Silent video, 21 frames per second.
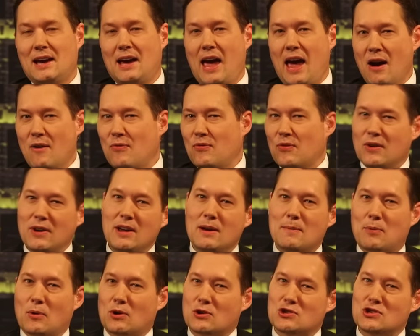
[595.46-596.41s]
every
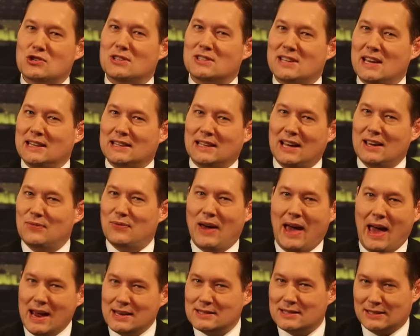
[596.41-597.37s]
abortion is a
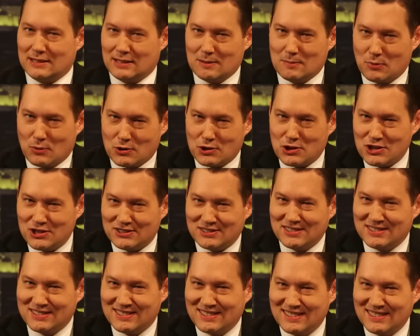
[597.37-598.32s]
life-ending abortion.